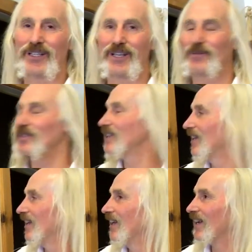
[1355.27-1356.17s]
That was
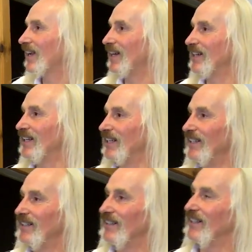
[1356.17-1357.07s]
kind of
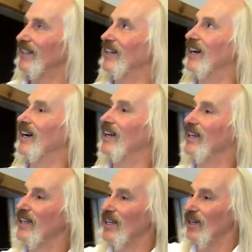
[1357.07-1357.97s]
neat. And then, of
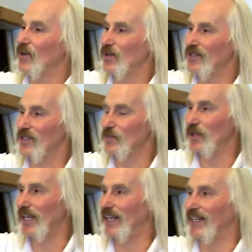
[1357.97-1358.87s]
course, the
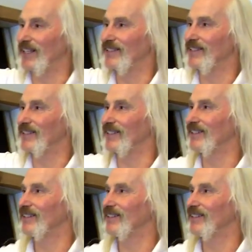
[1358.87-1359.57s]
spaghetti incident,